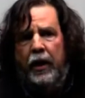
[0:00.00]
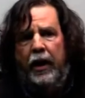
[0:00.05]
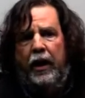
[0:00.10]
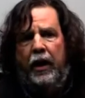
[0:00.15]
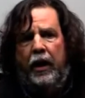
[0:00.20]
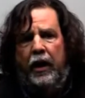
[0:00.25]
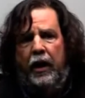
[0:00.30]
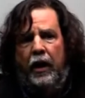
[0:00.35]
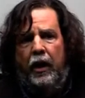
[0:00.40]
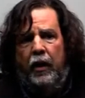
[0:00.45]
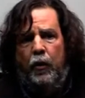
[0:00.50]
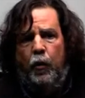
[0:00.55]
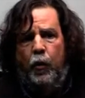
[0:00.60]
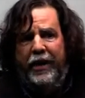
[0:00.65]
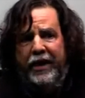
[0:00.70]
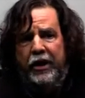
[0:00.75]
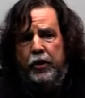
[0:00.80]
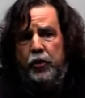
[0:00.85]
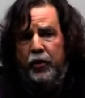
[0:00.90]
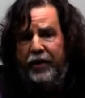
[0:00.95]
Uh,
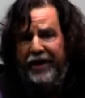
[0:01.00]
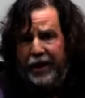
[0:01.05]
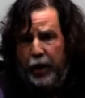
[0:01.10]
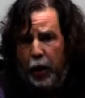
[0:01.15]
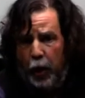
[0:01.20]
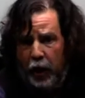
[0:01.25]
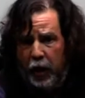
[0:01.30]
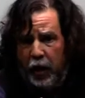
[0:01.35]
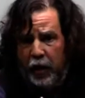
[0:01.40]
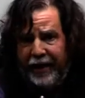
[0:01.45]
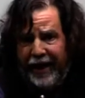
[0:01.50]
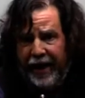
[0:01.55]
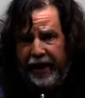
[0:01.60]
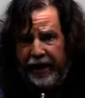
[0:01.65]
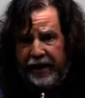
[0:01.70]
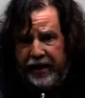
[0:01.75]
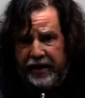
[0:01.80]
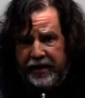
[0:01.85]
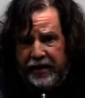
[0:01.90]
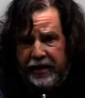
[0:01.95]
we need to
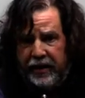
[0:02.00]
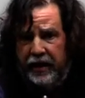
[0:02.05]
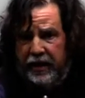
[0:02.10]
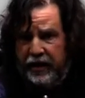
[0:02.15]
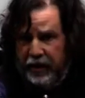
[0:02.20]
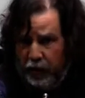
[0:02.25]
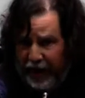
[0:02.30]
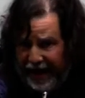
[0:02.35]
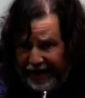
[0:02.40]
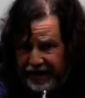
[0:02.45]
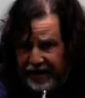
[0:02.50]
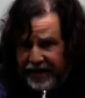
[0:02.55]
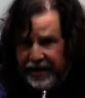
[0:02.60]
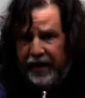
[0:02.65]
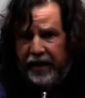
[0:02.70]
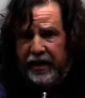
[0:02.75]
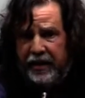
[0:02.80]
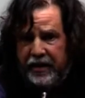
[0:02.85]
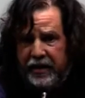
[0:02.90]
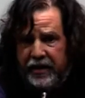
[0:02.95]
decolonize in that
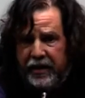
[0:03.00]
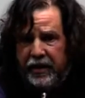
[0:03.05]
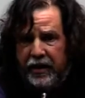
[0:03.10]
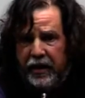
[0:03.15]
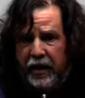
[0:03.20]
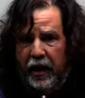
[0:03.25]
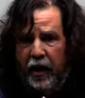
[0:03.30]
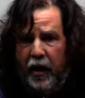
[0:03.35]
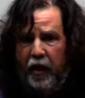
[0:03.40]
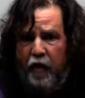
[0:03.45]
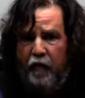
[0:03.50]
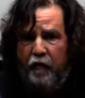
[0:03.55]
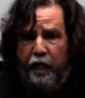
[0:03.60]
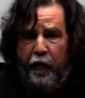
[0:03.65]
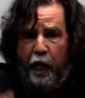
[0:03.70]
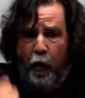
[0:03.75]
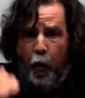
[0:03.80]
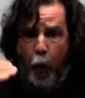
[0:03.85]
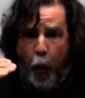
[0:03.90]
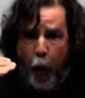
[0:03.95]
sense
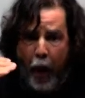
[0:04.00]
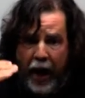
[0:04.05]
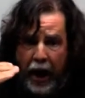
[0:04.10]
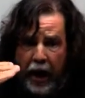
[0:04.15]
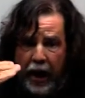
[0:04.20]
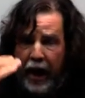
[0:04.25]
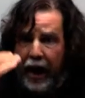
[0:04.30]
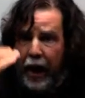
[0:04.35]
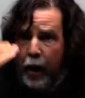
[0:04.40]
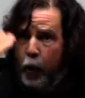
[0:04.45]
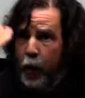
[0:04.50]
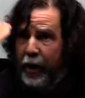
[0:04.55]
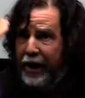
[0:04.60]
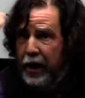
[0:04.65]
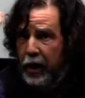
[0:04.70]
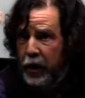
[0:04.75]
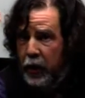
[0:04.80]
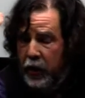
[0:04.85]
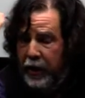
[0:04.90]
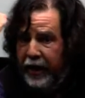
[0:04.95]
from where are
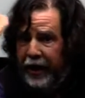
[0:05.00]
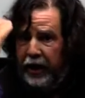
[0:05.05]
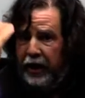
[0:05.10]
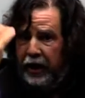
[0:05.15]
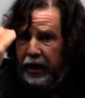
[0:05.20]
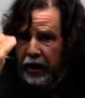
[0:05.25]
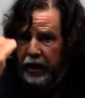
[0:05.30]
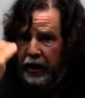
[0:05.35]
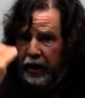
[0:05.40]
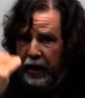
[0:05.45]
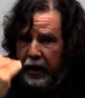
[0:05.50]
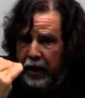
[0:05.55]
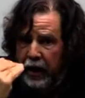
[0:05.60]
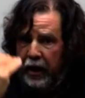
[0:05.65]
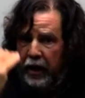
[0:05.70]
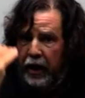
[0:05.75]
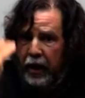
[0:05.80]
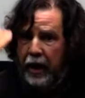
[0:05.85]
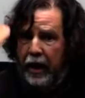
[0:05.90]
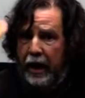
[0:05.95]
we looking